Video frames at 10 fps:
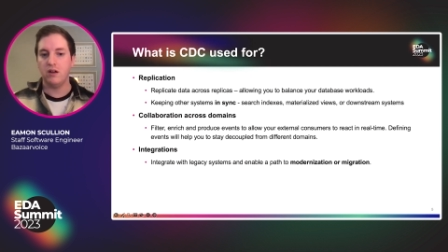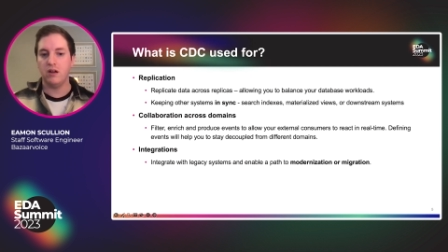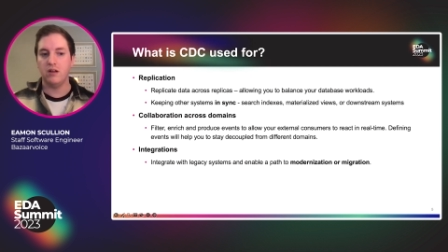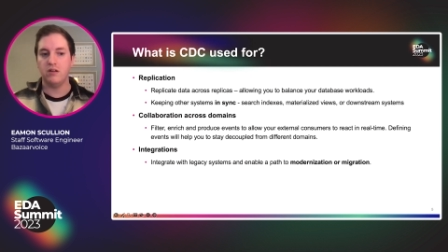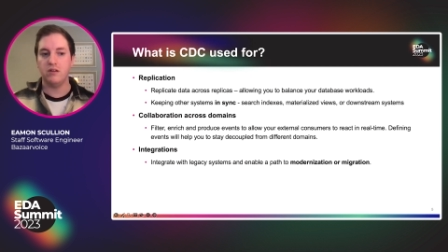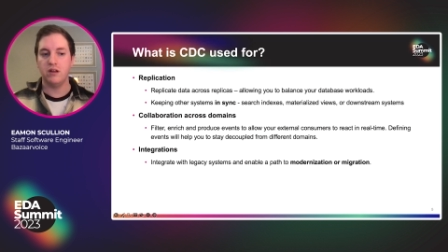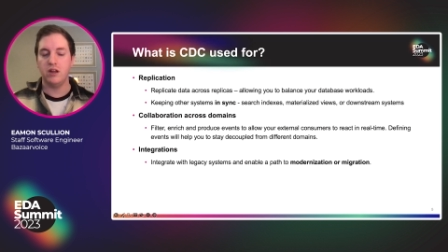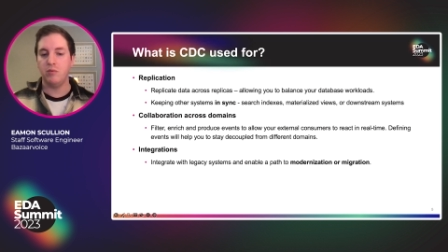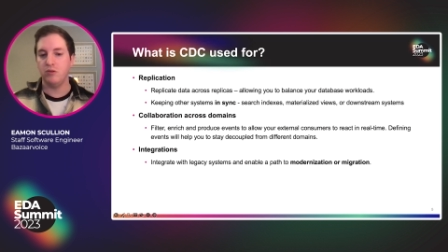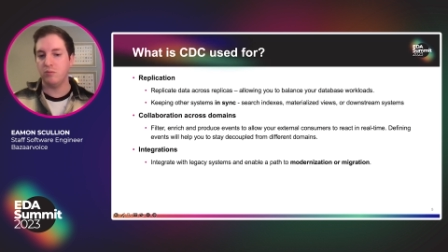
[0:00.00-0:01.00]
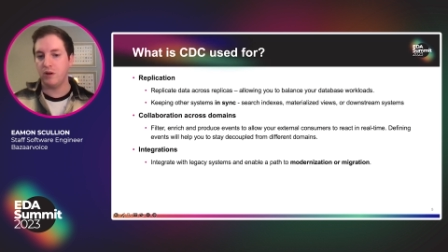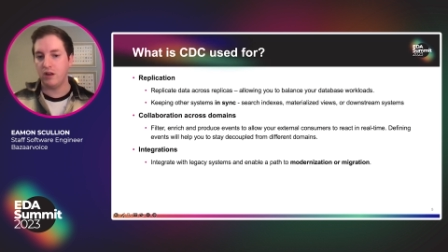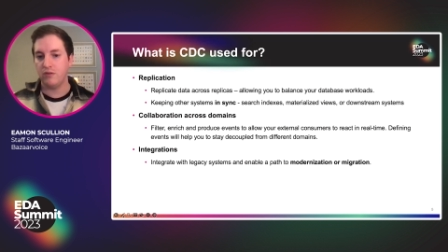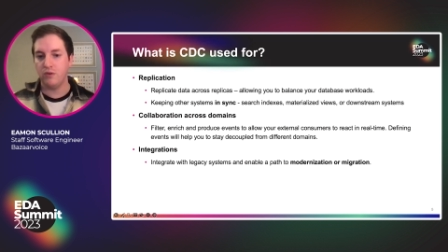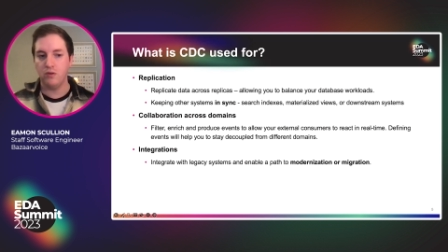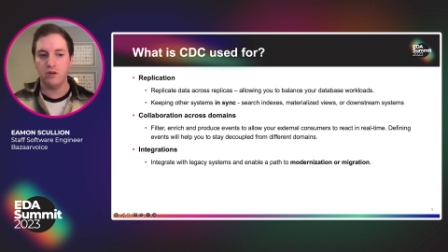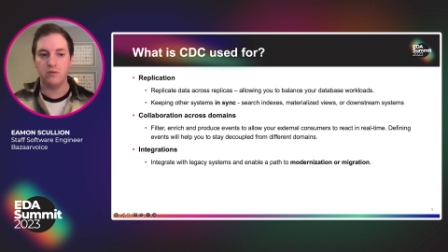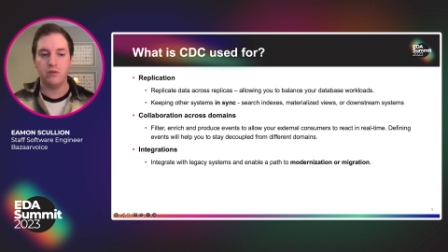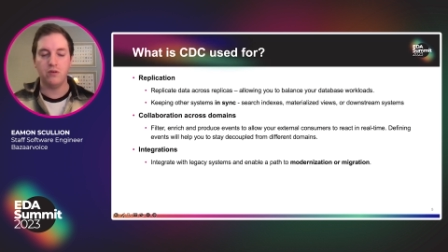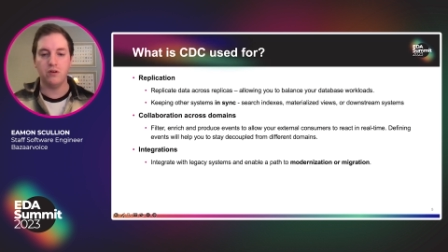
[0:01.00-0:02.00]
and enables a path forward
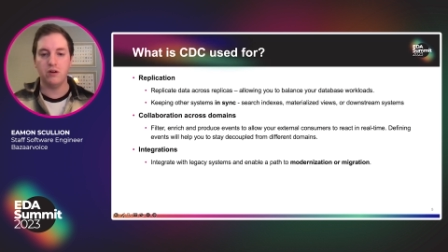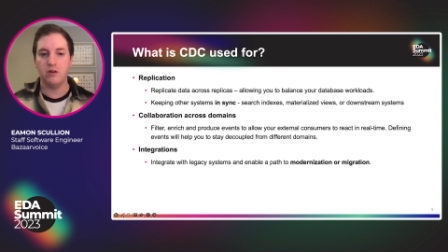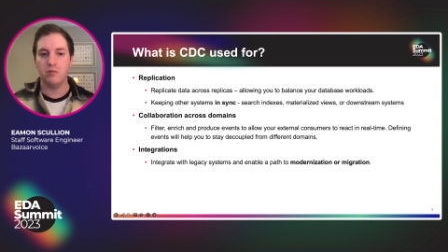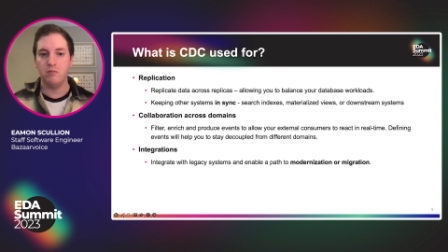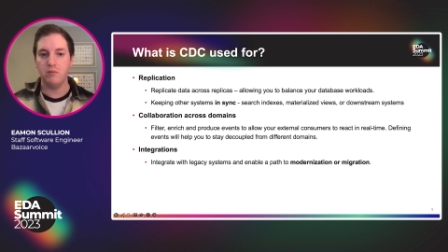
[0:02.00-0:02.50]
for